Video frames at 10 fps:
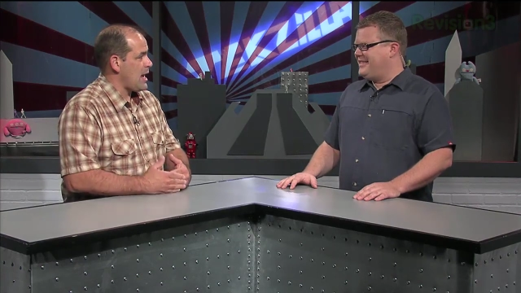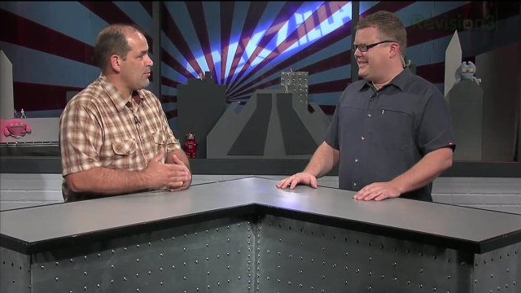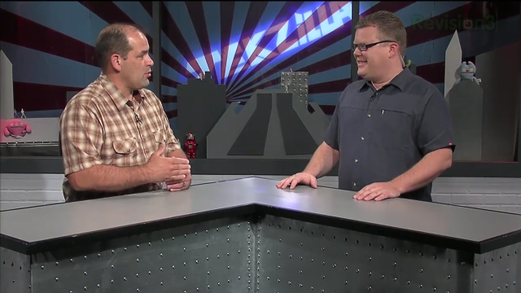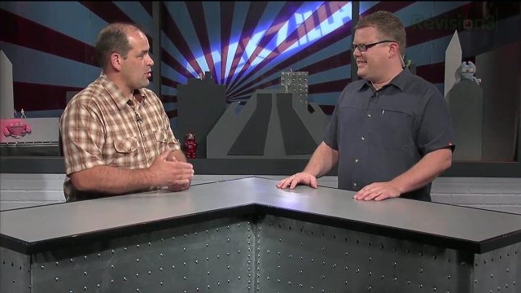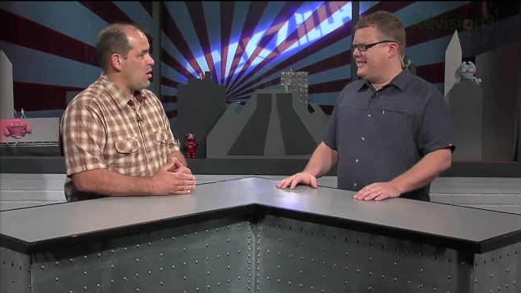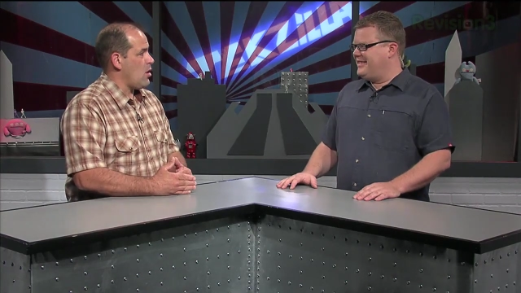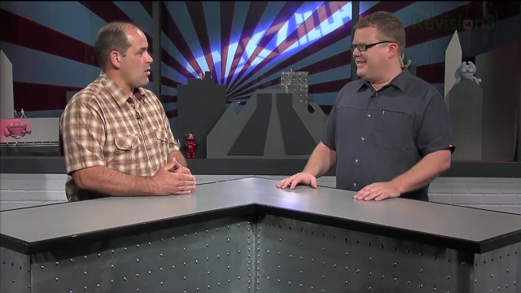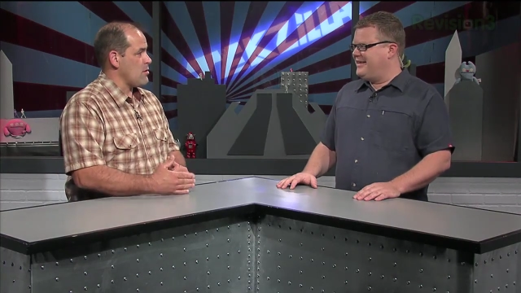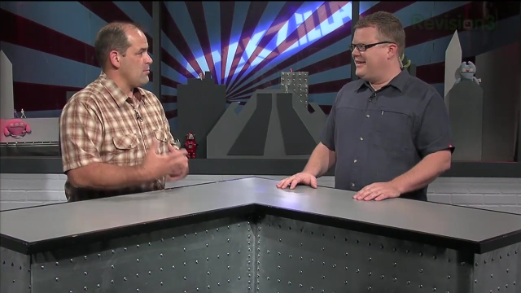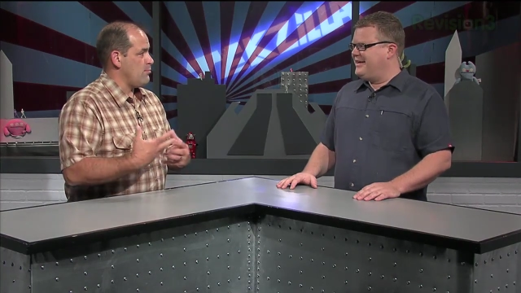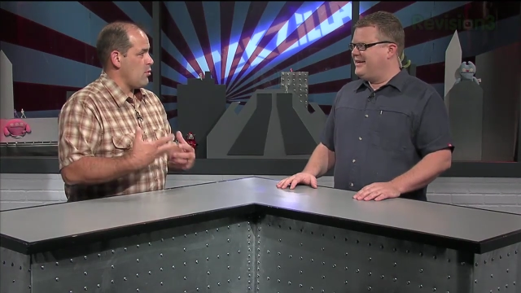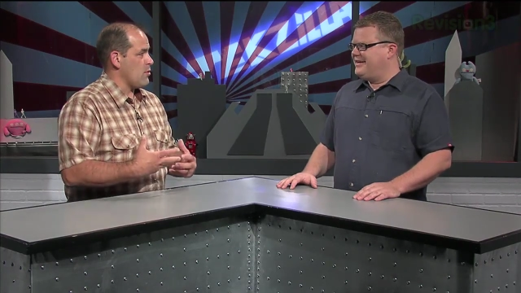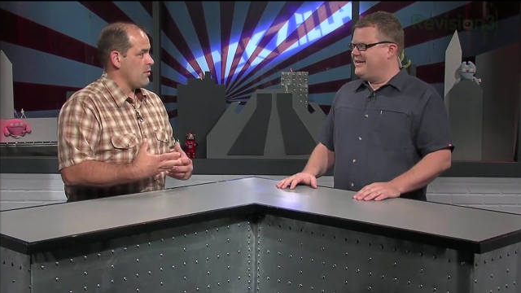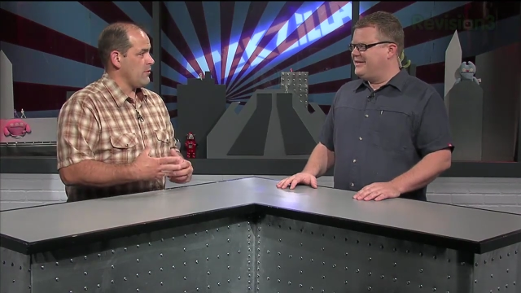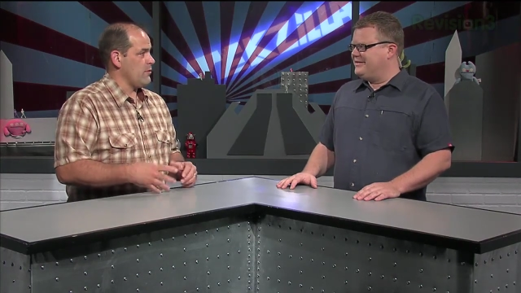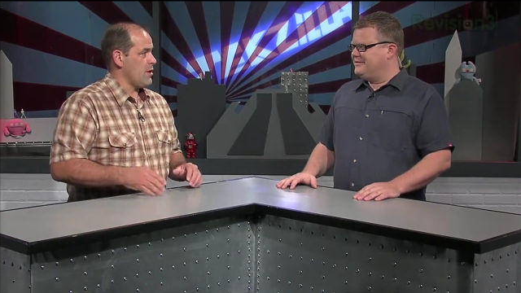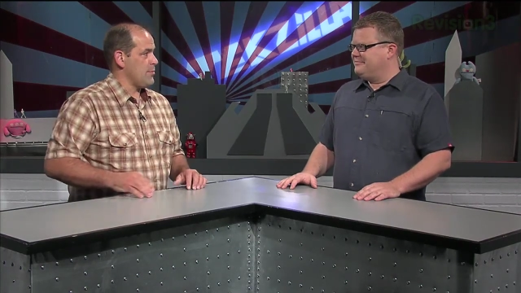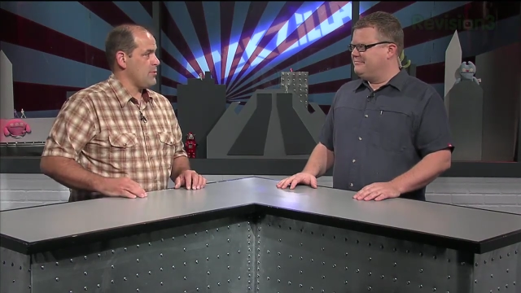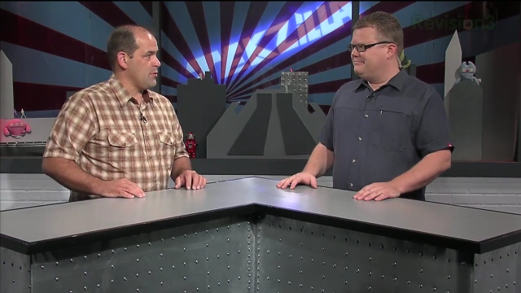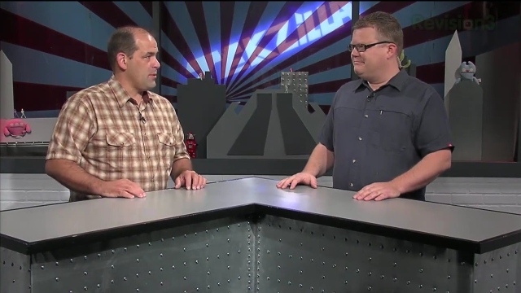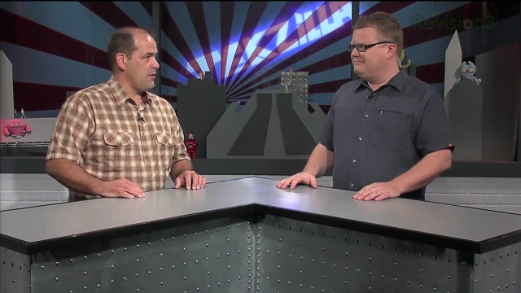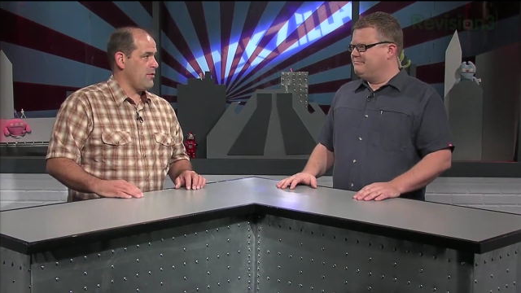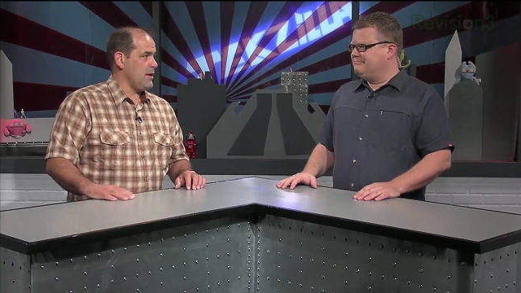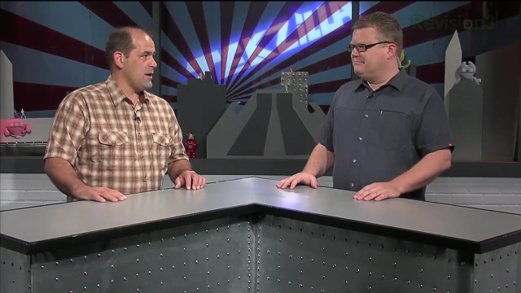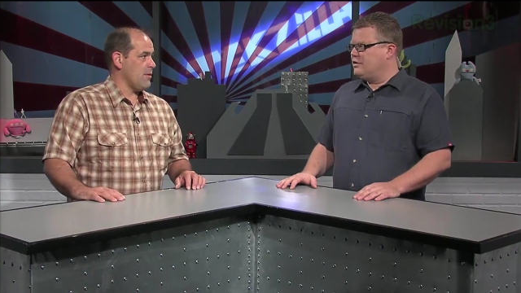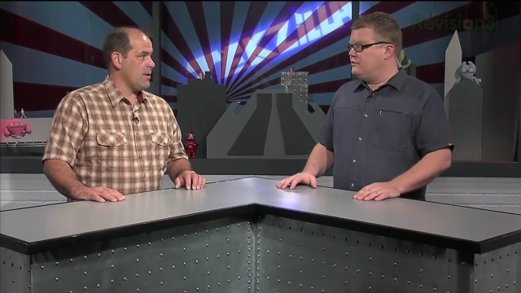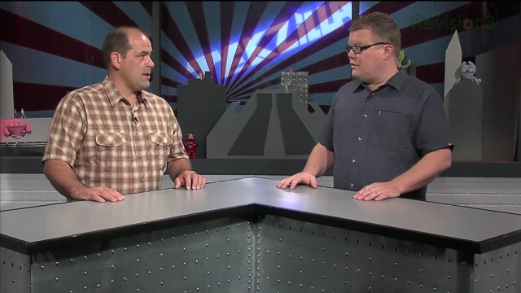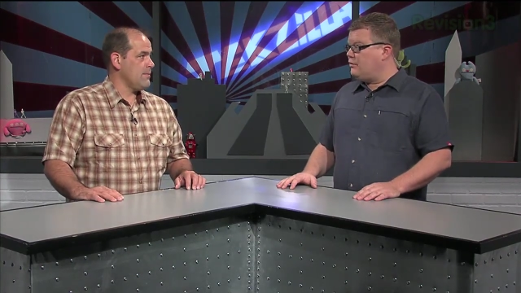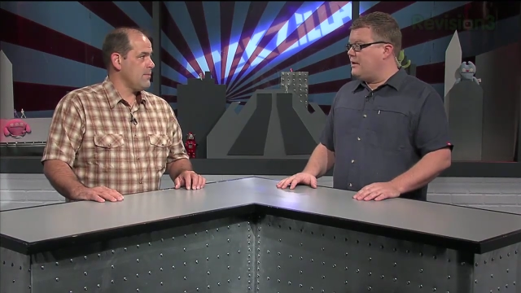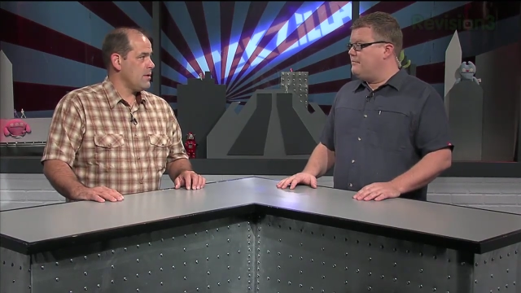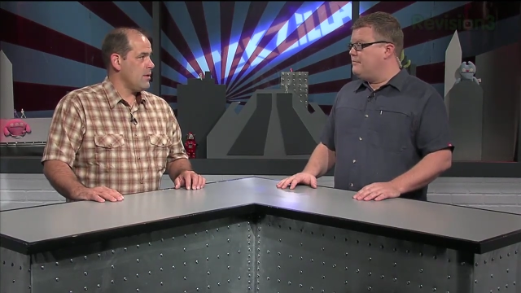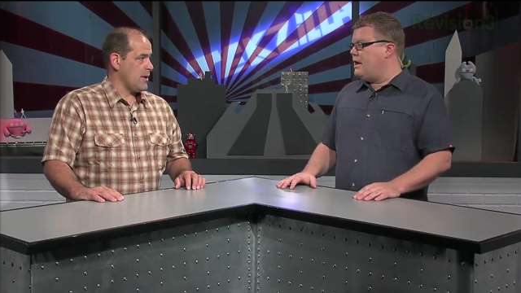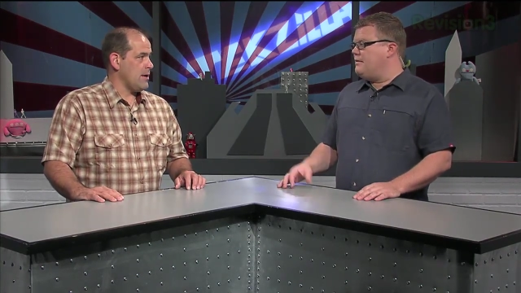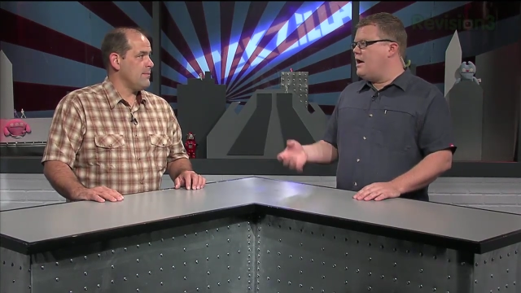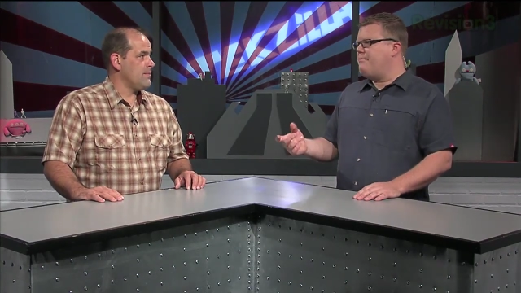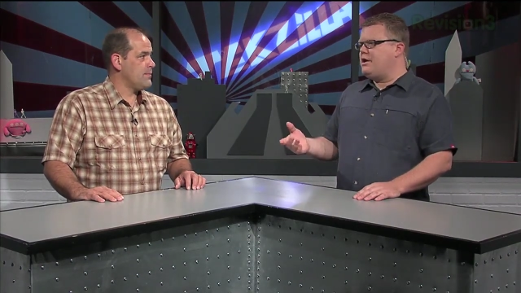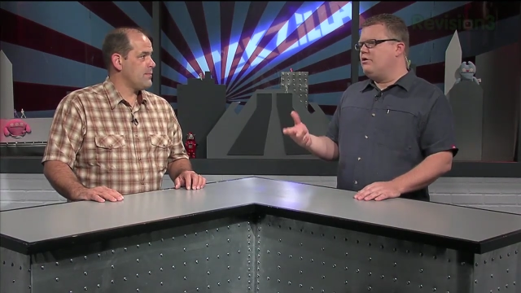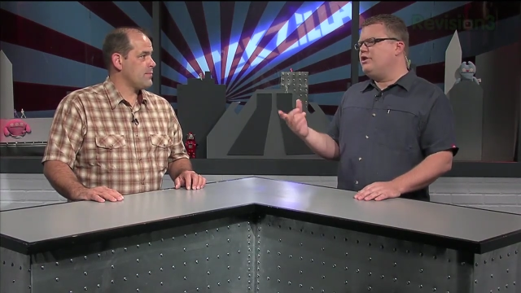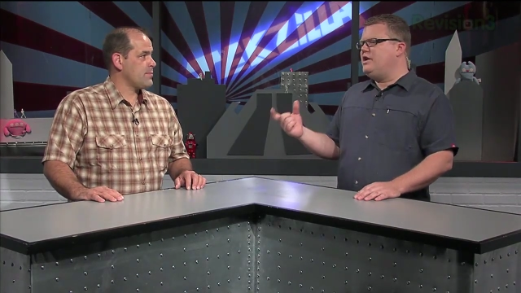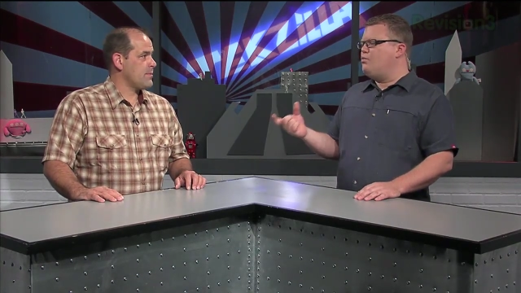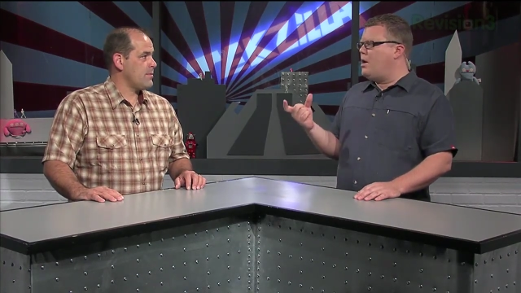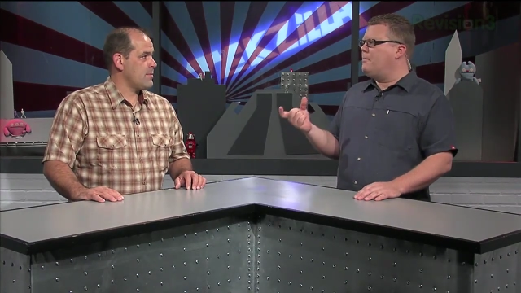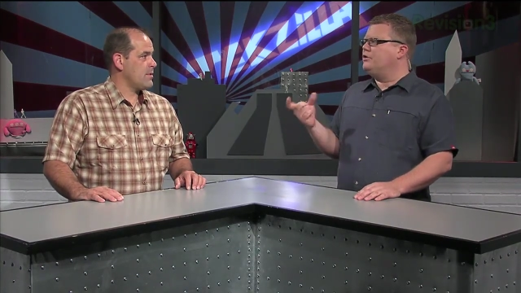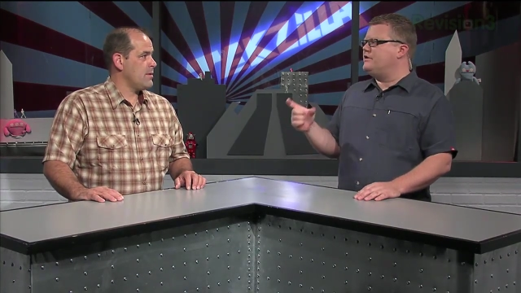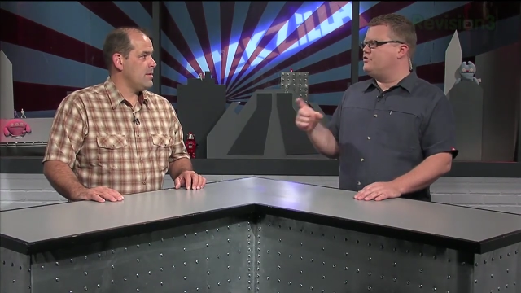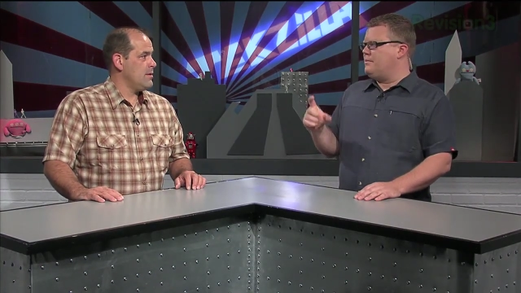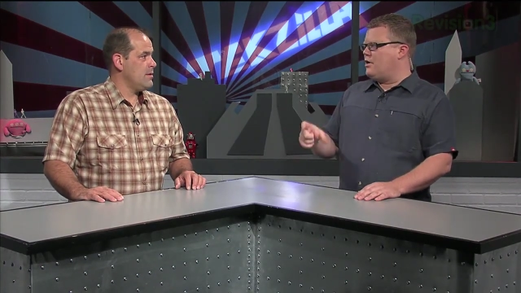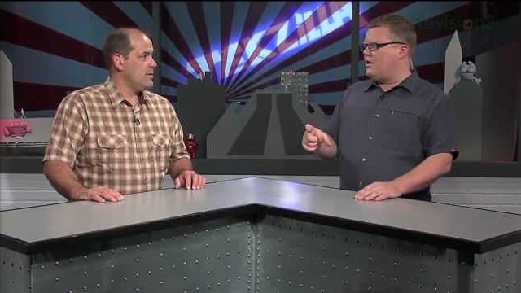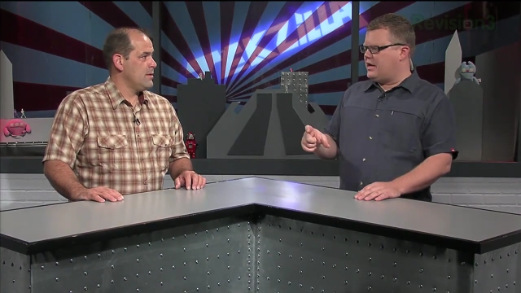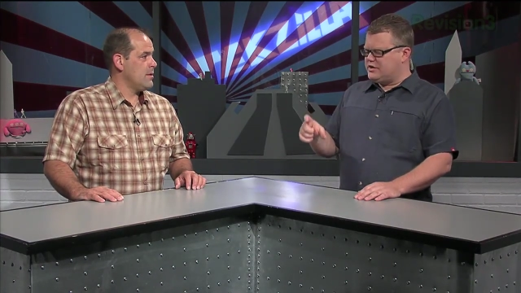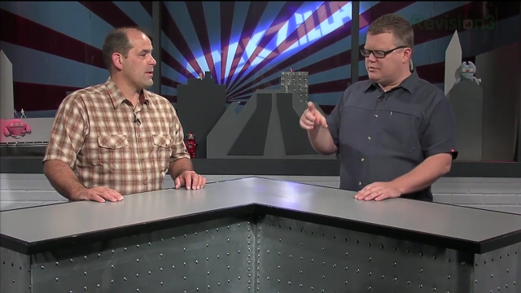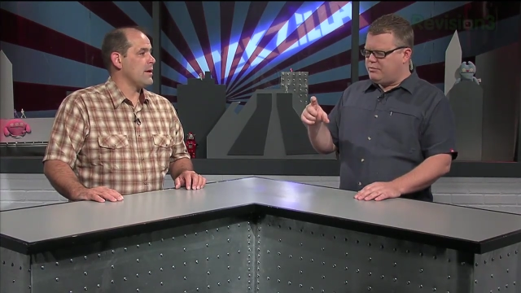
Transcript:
Speaker 1: cable card bores you drop into a PC now, right? Totally.
Speaker 2: But, uh, but you only need one multi-stream card. It can